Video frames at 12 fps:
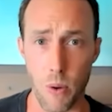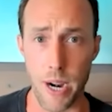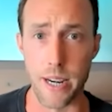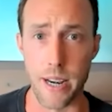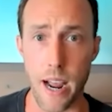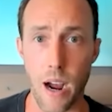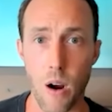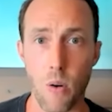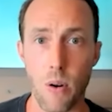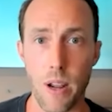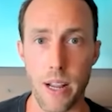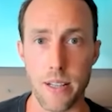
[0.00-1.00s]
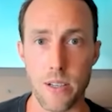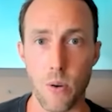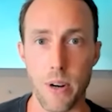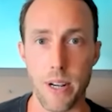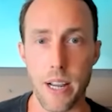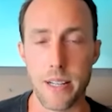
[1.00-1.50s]
right now. And
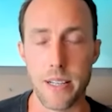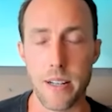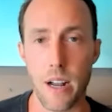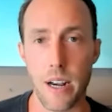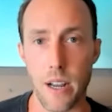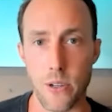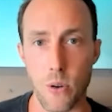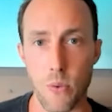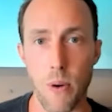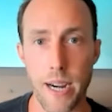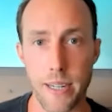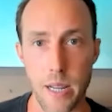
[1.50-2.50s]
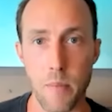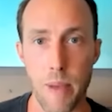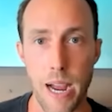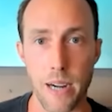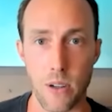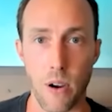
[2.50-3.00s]
so it's not a direct
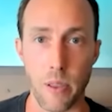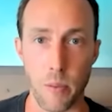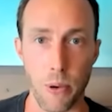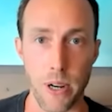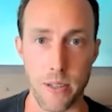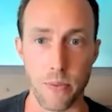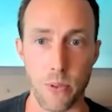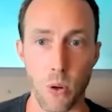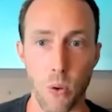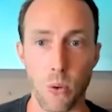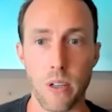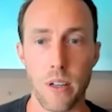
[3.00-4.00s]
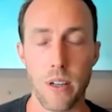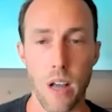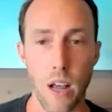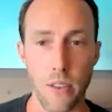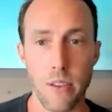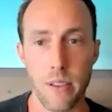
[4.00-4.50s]
impact on the price of gold,
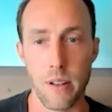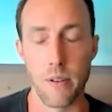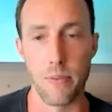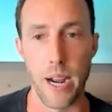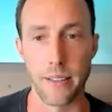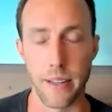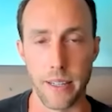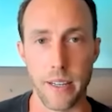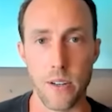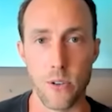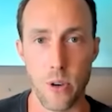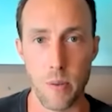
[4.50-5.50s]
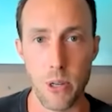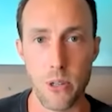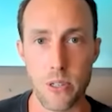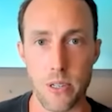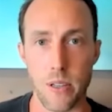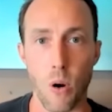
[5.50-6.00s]
other than the fact that it
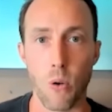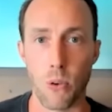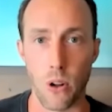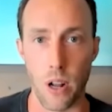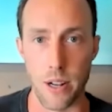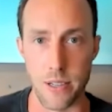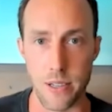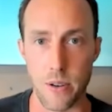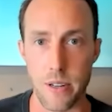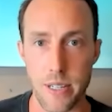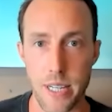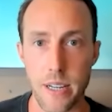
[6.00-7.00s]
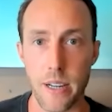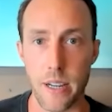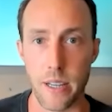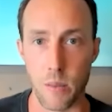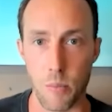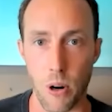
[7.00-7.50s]
contributes to the overall uncertainty
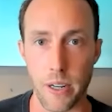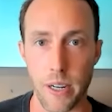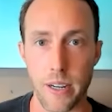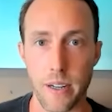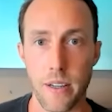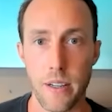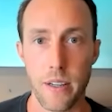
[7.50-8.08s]
in the market.